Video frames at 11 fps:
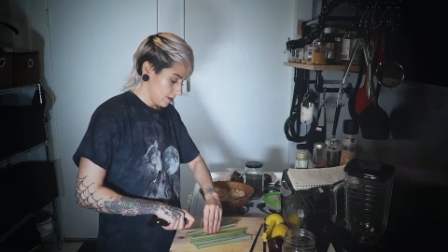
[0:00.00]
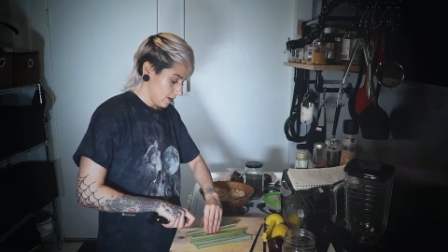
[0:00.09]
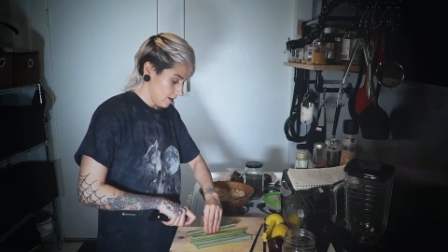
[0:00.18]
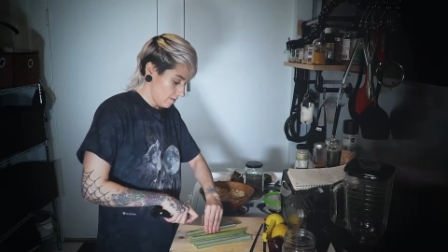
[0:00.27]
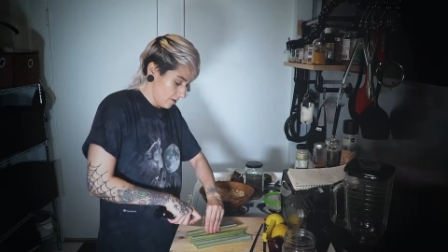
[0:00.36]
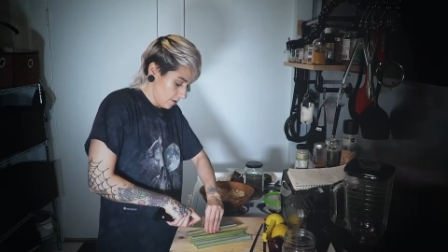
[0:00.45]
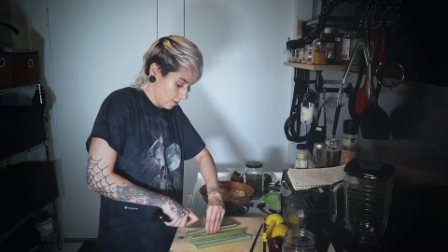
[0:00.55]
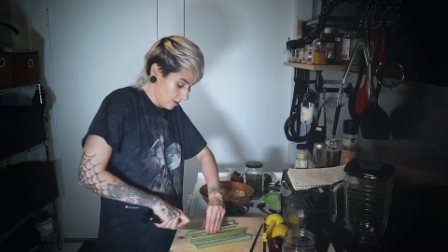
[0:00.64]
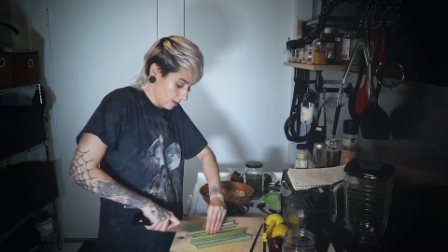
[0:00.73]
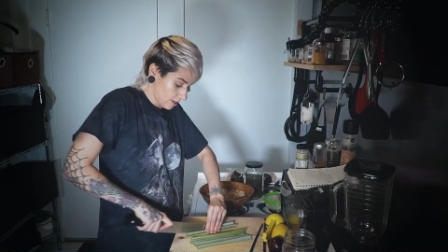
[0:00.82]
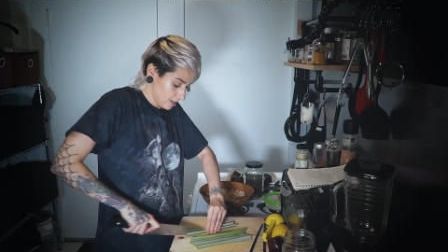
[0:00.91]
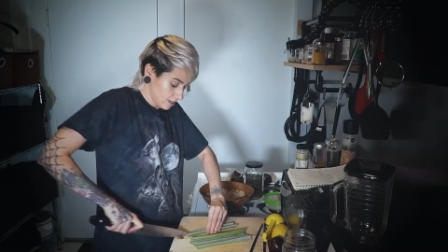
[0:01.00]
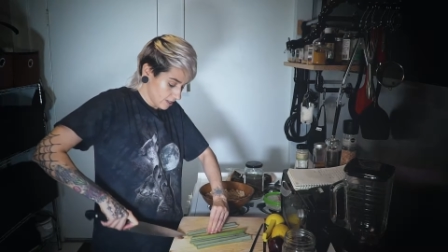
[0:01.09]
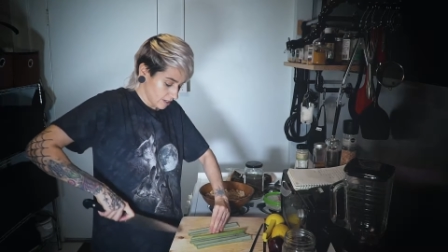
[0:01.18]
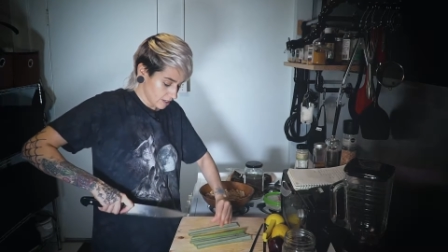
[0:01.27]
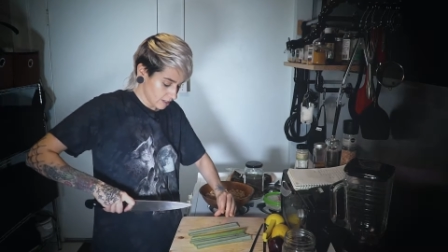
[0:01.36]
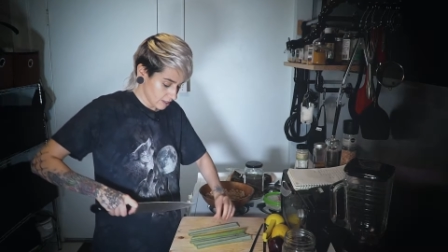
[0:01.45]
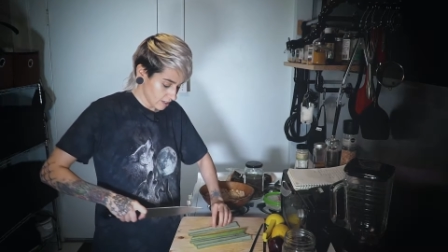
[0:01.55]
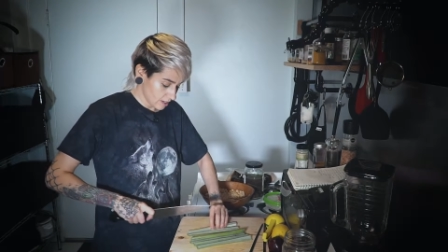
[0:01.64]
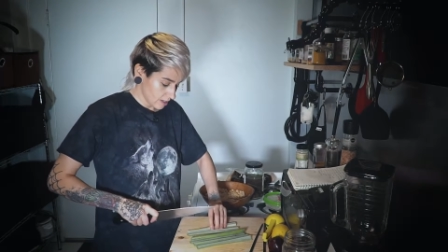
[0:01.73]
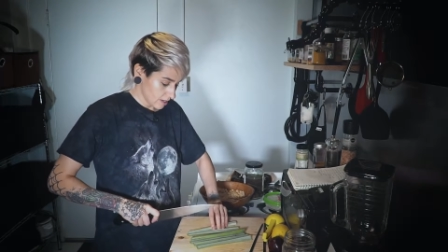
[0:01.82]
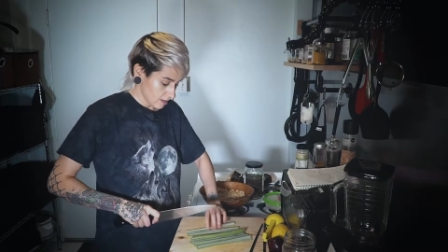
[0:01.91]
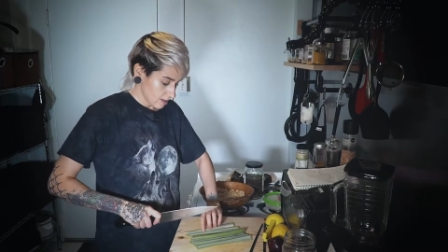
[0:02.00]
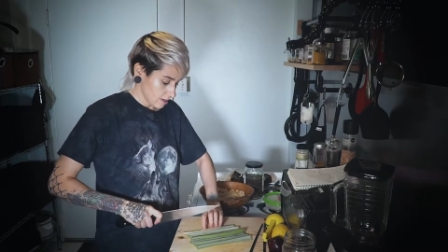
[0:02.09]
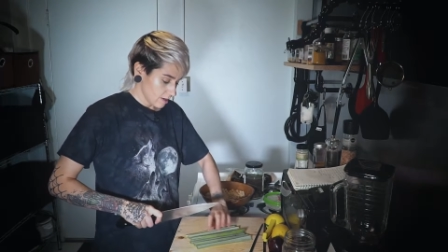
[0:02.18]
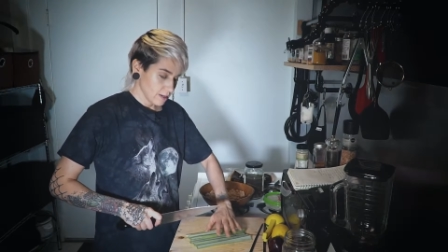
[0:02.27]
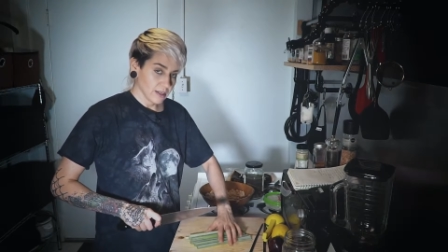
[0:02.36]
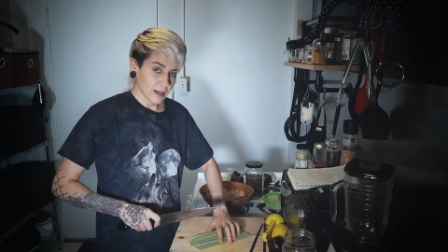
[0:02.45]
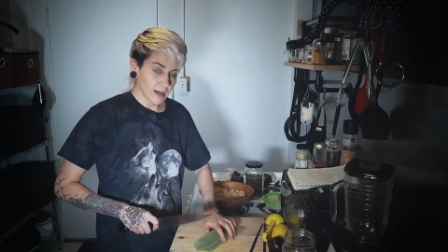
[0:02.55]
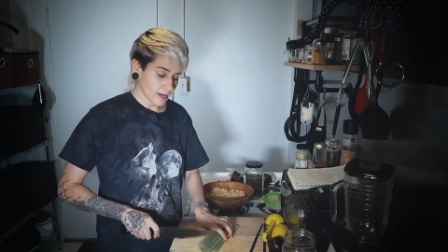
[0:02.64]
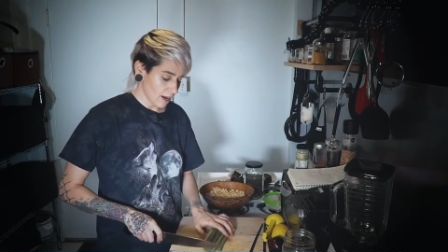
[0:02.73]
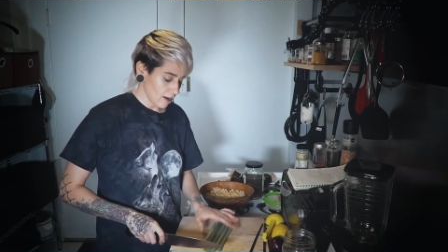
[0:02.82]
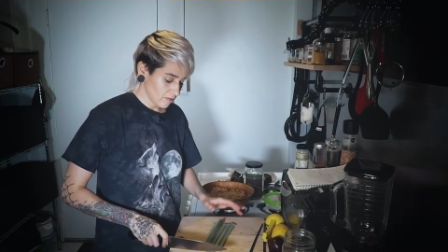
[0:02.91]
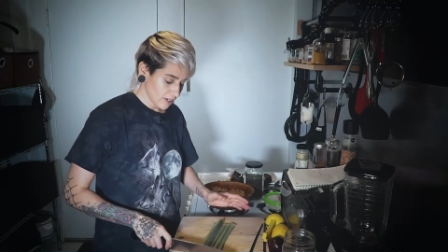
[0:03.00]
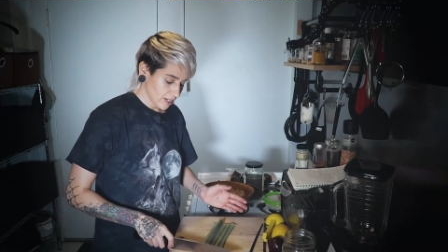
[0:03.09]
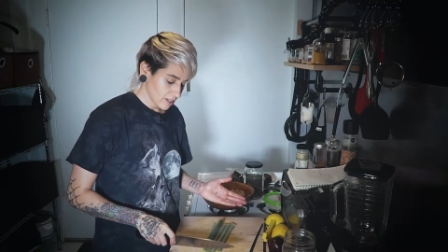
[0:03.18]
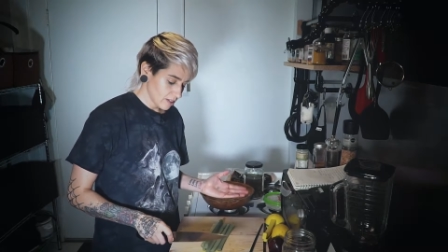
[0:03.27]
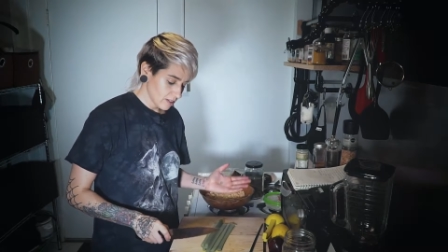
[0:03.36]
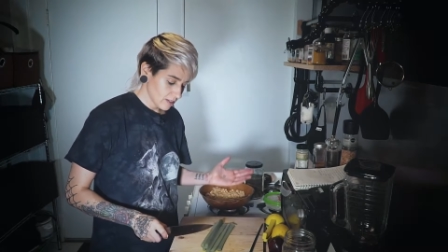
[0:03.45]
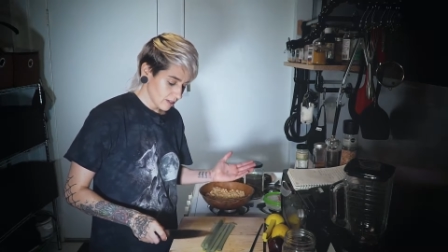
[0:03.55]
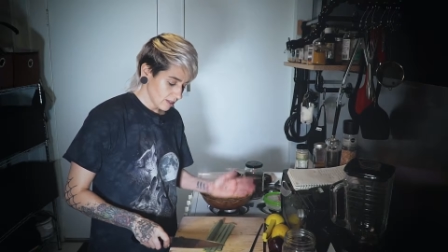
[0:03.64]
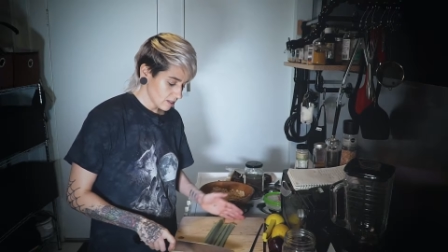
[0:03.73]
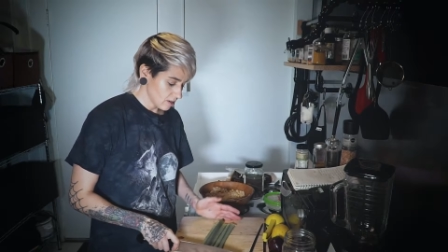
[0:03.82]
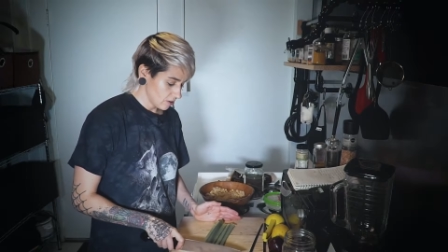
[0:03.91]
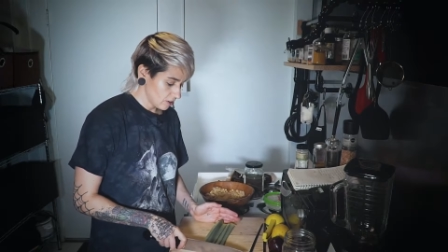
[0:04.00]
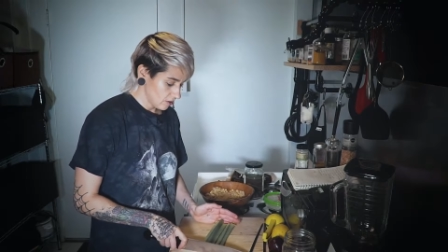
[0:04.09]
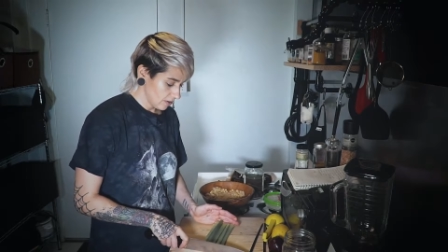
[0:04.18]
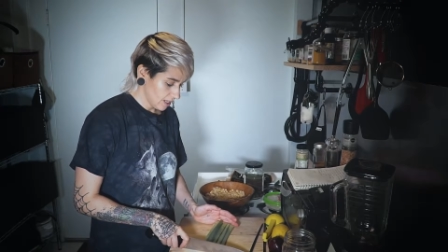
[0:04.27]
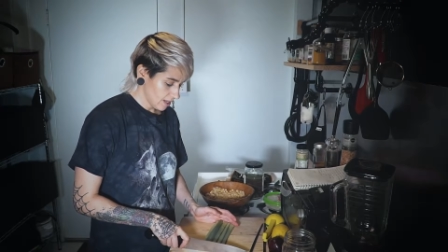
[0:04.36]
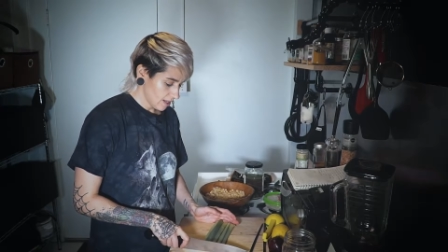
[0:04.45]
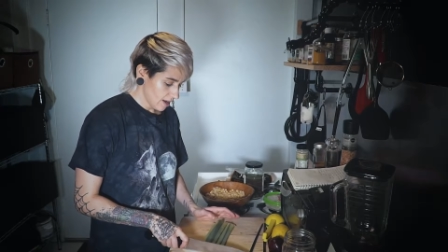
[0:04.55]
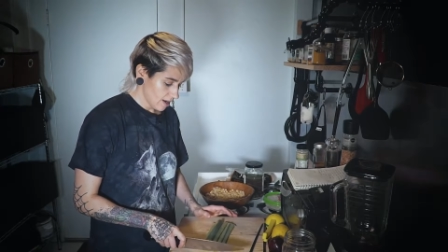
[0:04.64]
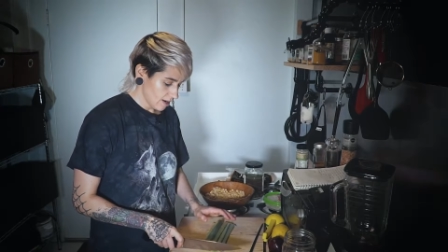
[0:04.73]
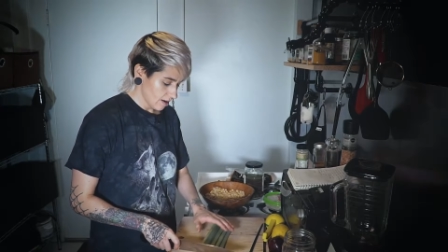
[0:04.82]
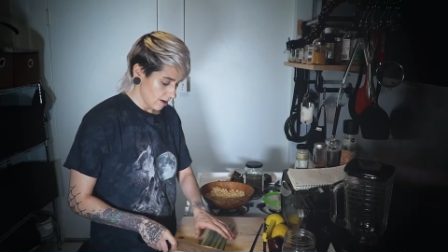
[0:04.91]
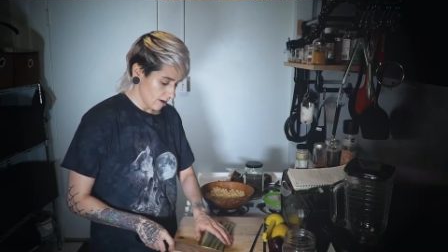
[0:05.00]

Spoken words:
If you're not confident, don't do it like that.